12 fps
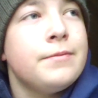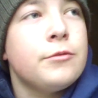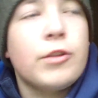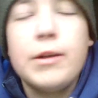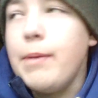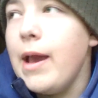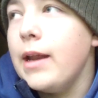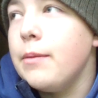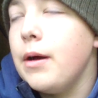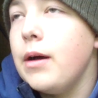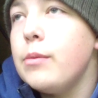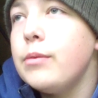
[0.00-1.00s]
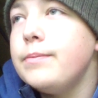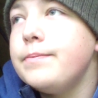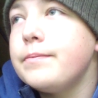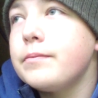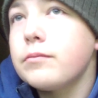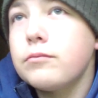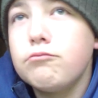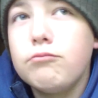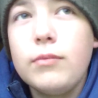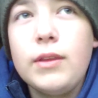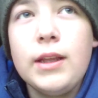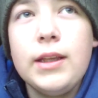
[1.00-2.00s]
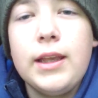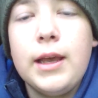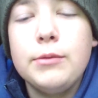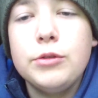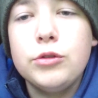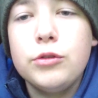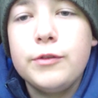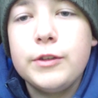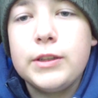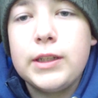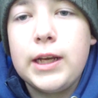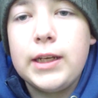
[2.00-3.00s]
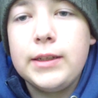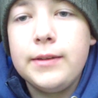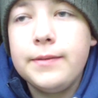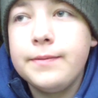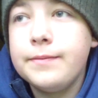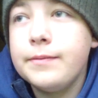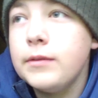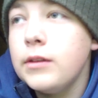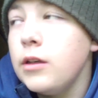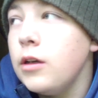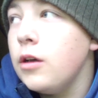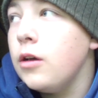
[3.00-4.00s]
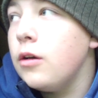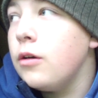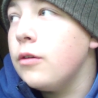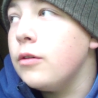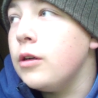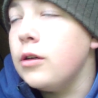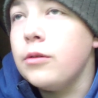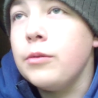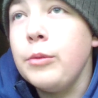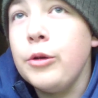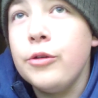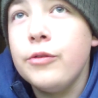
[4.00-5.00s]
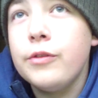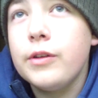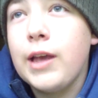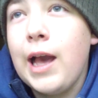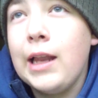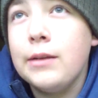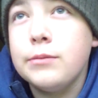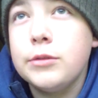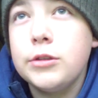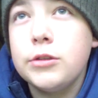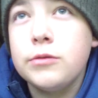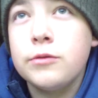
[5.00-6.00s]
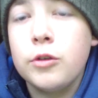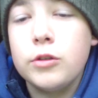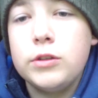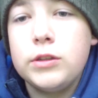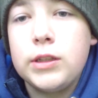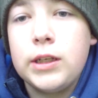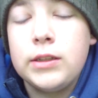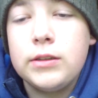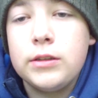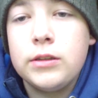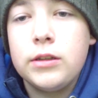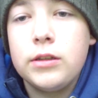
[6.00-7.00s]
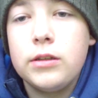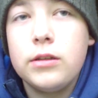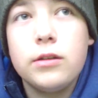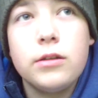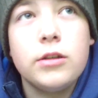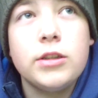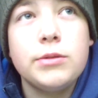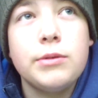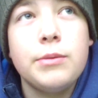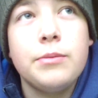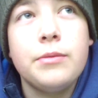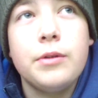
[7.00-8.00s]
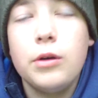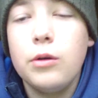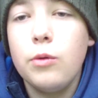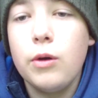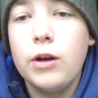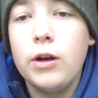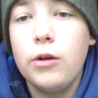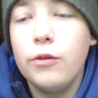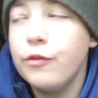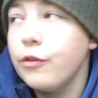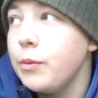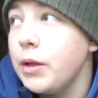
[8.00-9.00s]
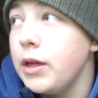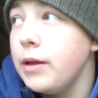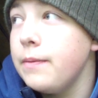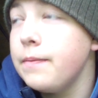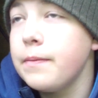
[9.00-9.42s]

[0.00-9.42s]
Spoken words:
rebaited them up, get them sorted for today. We've moved Callum's rods into the swim one along from here,